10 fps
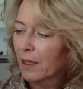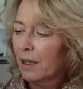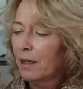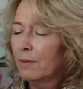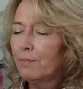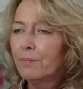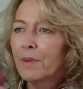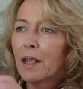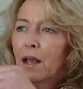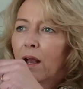
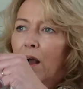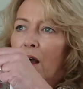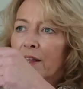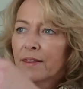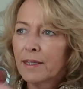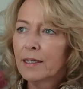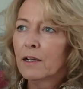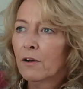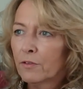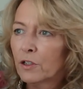I
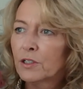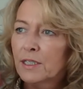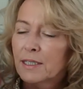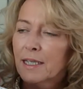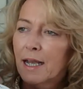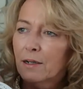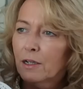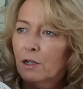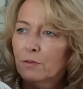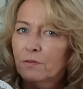think I've got a
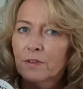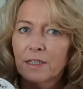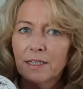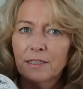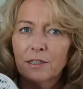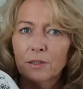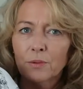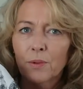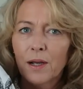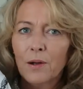discount code for these
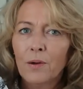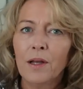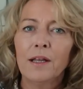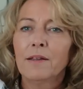as well.